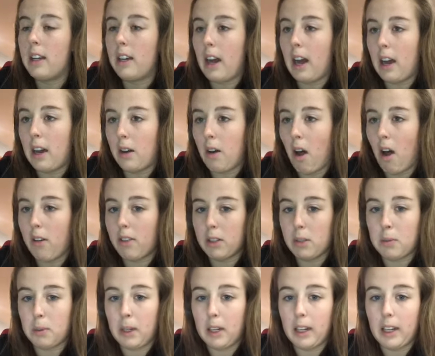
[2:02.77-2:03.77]
how
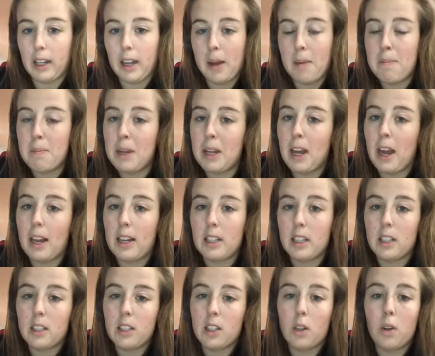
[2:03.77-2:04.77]
offspring can be
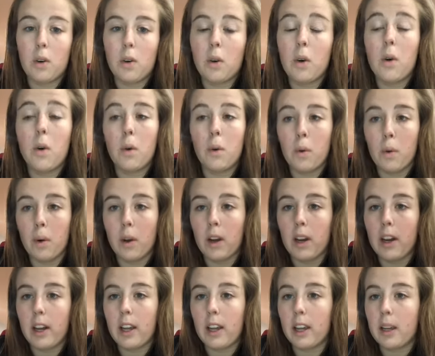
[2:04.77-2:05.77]
identical or
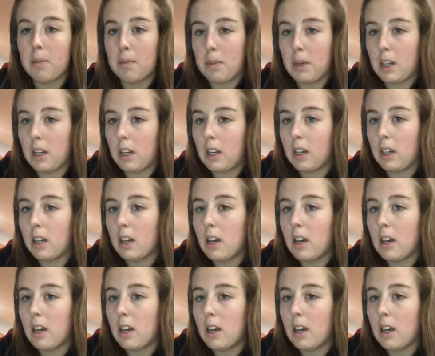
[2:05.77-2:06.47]
it can be